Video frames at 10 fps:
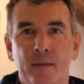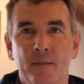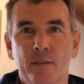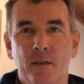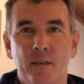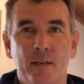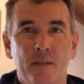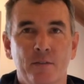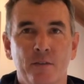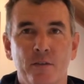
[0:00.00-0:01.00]
a tiny
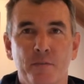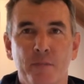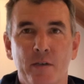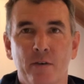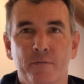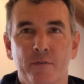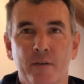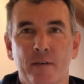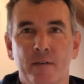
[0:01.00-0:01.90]
house so you can be off-grid.